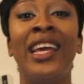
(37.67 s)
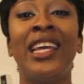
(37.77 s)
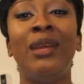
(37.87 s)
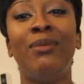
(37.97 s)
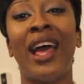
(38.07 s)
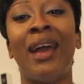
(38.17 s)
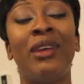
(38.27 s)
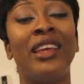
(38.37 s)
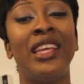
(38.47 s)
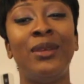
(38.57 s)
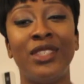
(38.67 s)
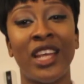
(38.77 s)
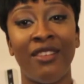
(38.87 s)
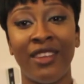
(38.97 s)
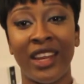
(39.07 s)
Keep liking, keep
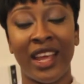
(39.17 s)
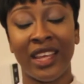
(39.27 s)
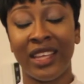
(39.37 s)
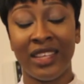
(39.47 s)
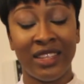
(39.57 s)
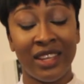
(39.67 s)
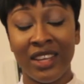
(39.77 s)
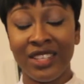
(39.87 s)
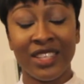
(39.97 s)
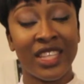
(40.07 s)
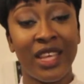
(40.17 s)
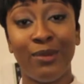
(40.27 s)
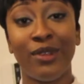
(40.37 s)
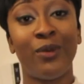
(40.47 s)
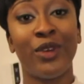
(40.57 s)
sharing, and just
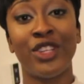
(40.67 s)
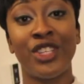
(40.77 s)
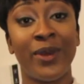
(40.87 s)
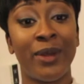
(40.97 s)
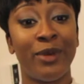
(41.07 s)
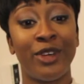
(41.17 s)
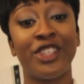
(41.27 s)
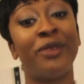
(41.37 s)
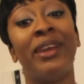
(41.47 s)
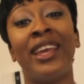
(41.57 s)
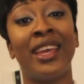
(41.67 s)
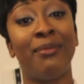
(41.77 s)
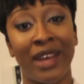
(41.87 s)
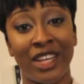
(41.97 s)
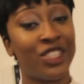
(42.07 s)
keep doing what you're doing, because you're
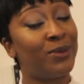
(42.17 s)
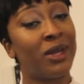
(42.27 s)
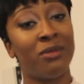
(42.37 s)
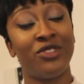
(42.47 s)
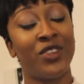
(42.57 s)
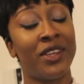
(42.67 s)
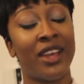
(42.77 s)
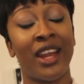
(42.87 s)
making my dream come true.